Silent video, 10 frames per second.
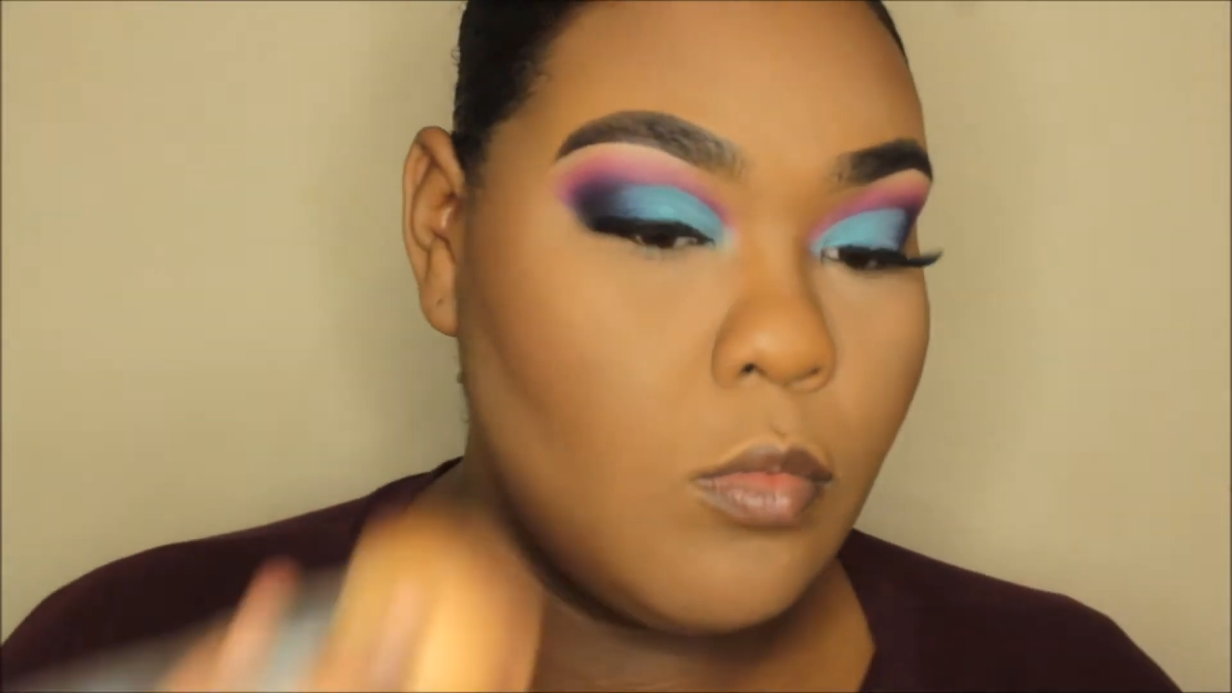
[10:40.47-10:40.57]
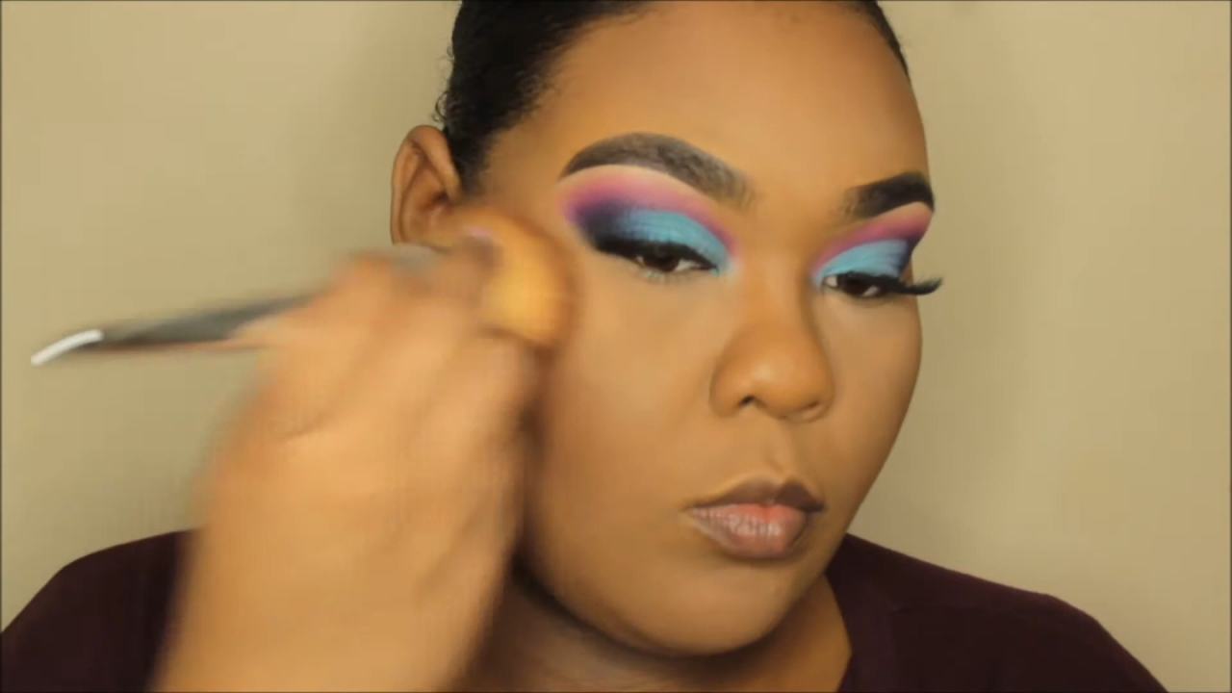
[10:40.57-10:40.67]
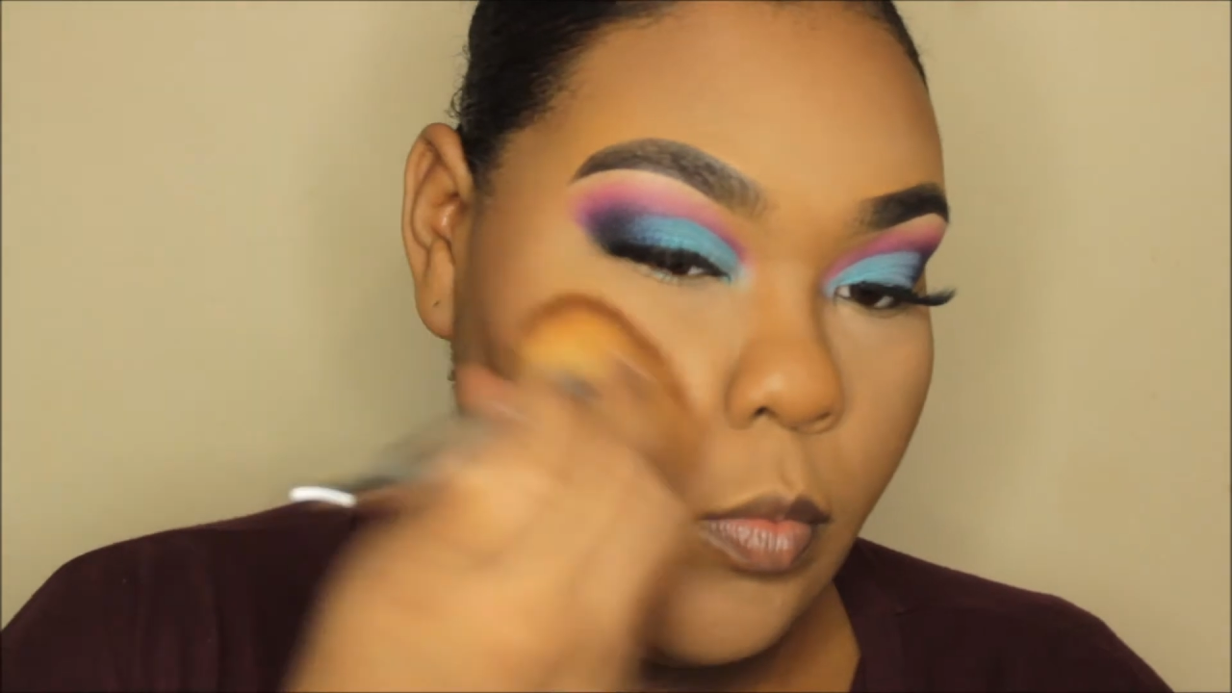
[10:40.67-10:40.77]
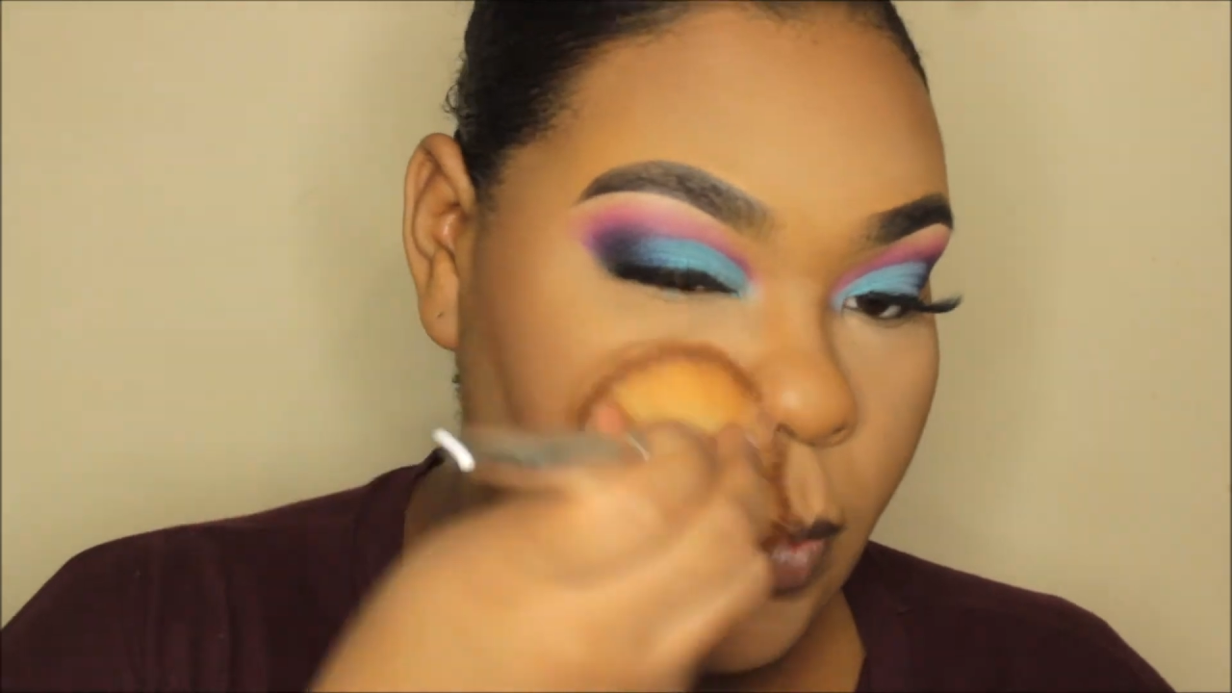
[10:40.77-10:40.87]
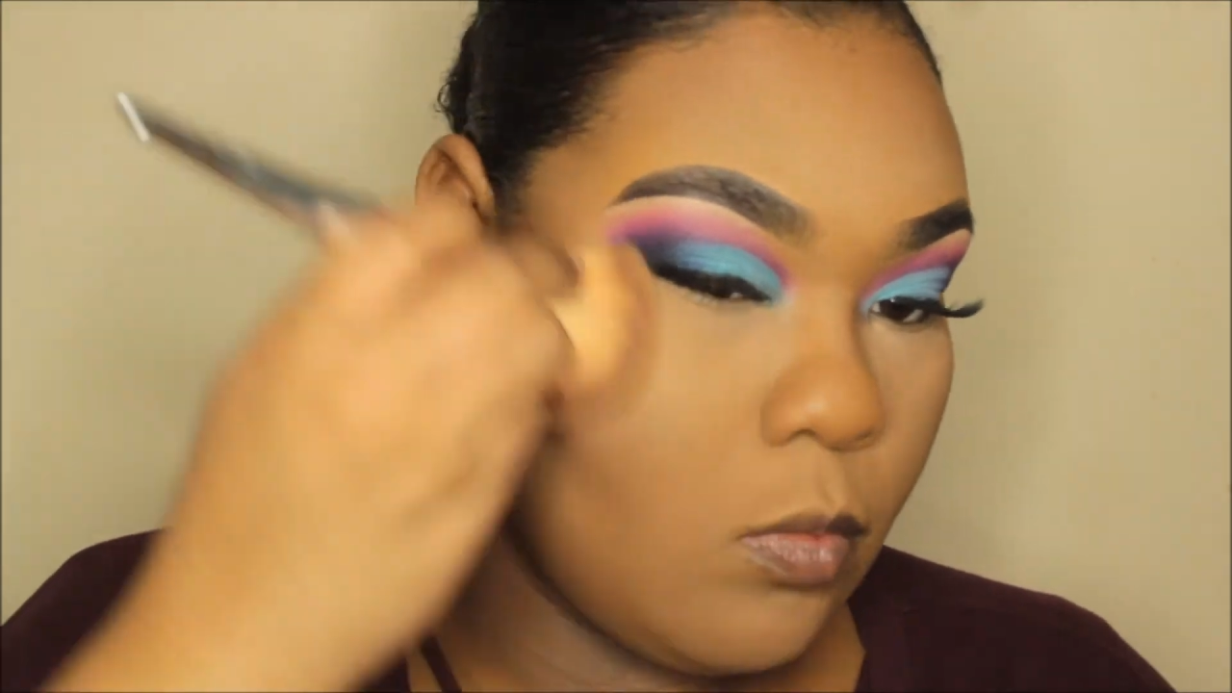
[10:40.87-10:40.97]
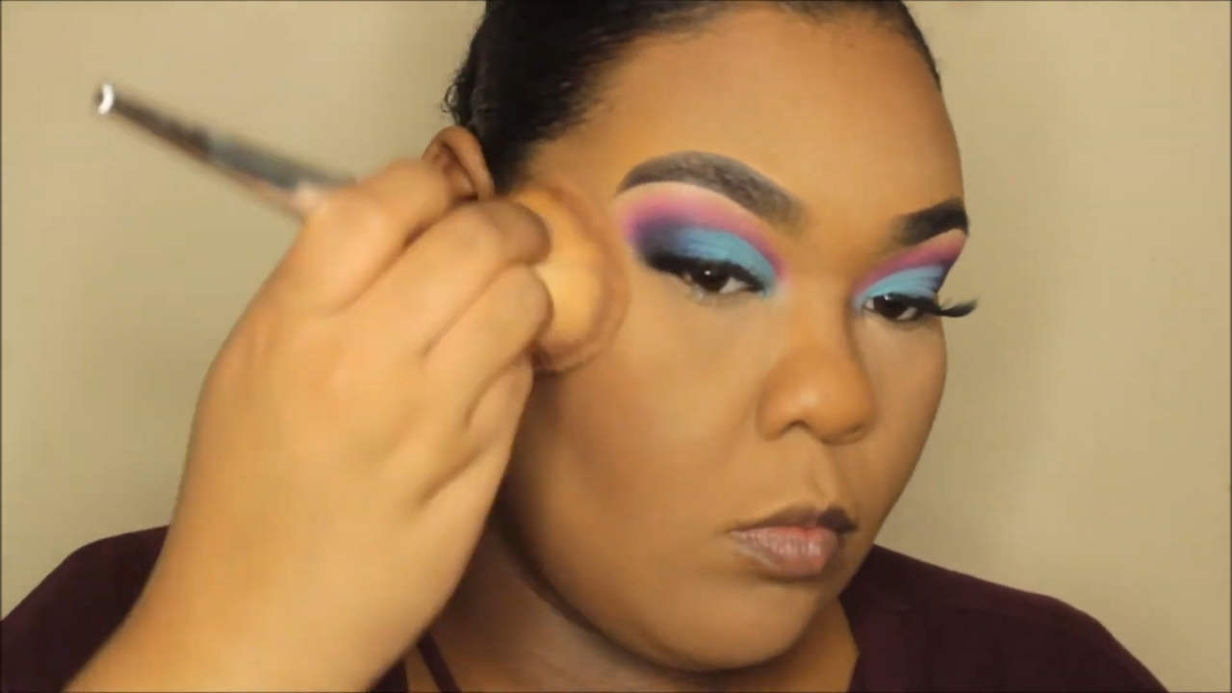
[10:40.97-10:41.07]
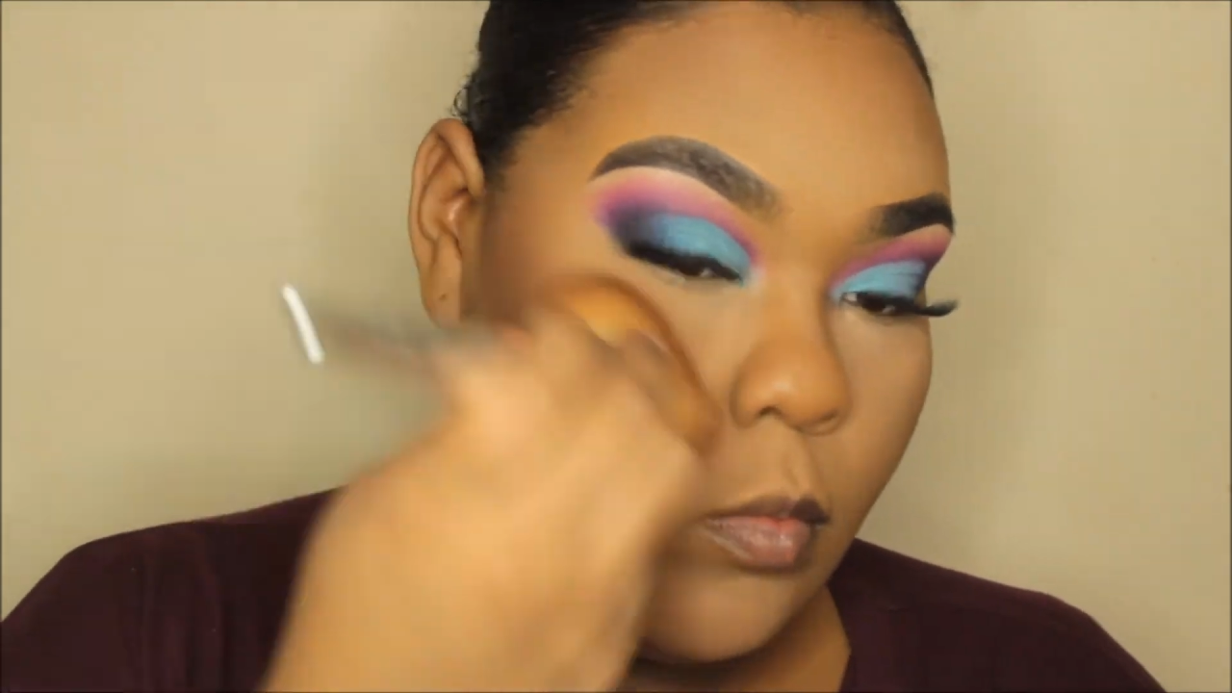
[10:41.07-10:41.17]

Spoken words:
up and